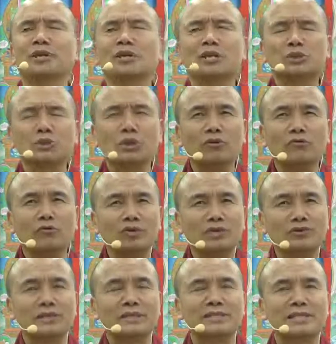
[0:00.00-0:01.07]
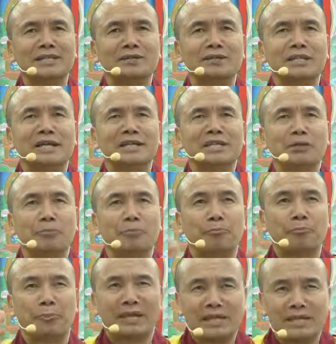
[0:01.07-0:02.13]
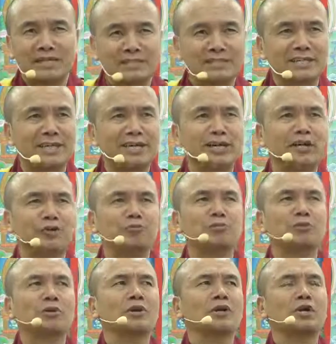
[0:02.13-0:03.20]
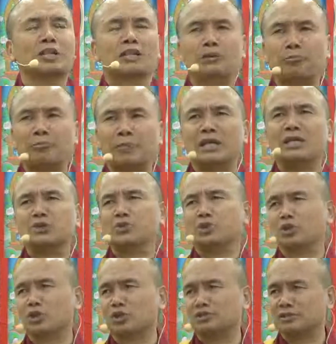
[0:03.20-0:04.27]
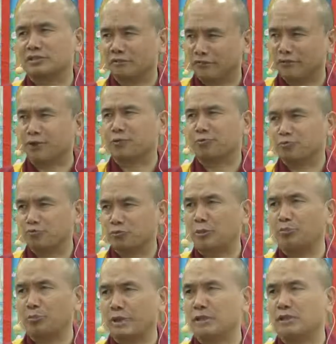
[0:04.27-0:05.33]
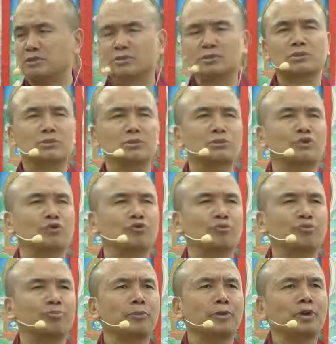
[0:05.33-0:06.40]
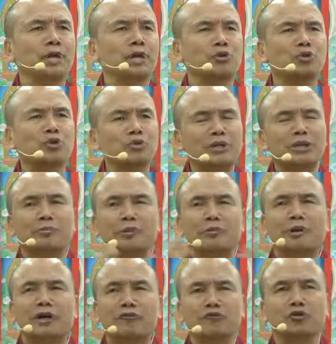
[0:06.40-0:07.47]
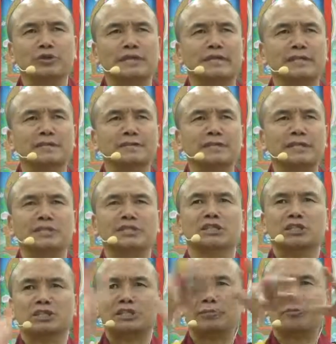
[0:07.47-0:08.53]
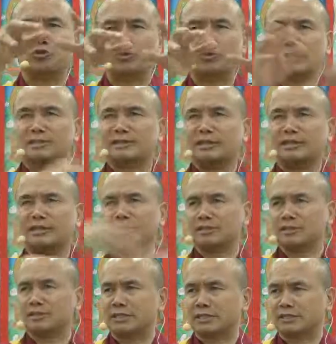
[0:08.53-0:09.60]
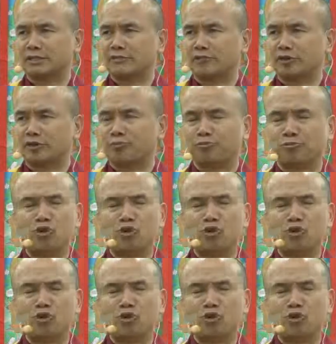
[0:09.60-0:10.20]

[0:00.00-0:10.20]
It's all for the reason that the beings will not suffer. The beings who are not really prepared for this, they just jump into this, then they suffer.